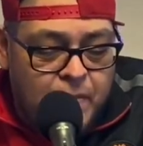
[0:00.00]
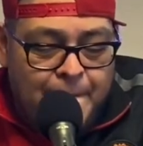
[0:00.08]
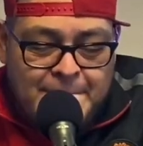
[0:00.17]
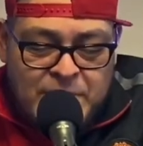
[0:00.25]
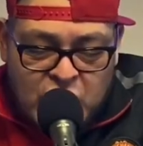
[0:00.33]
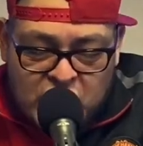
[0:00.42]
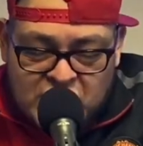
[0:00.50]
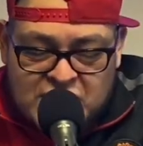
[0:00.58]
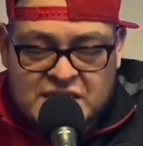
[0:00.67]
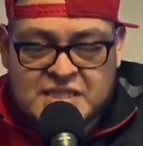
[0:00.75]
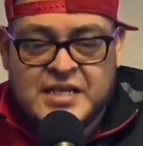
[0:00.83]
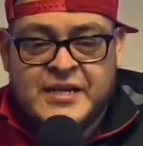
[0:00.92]

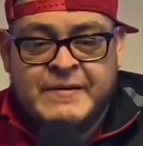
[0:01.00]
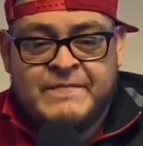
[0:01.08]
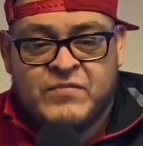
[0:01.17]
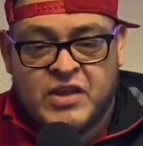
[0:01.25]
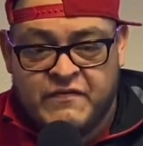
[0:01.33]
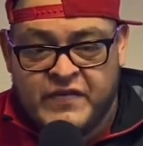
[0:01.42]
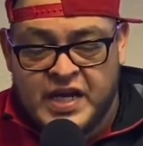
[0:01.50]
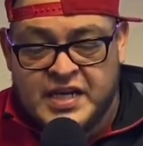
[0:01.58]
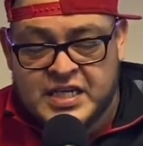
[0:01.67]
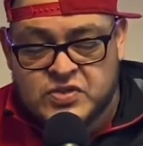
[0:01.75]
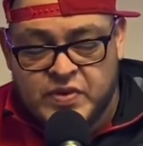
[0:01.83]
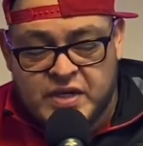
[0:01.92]
Burns fight
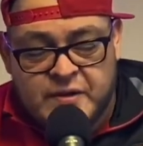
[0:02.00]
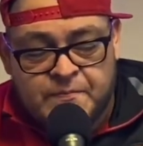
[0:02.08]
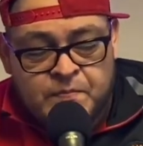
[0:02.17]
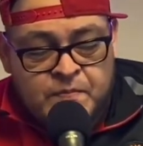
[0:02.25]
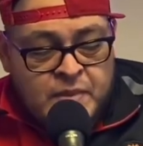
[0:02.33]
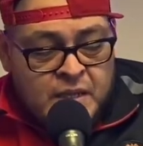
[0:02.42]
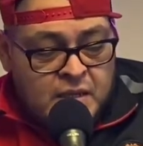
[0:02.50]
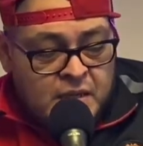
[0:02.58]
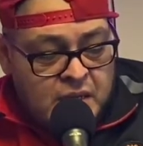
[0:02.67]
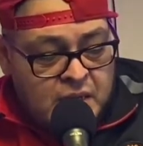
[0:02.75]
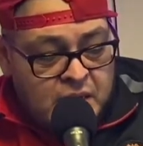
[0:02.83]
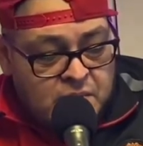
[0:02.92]
next week,
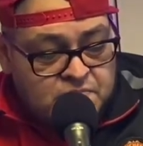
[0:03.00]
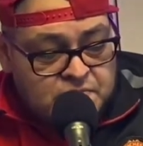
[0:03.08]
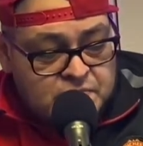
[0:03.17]
the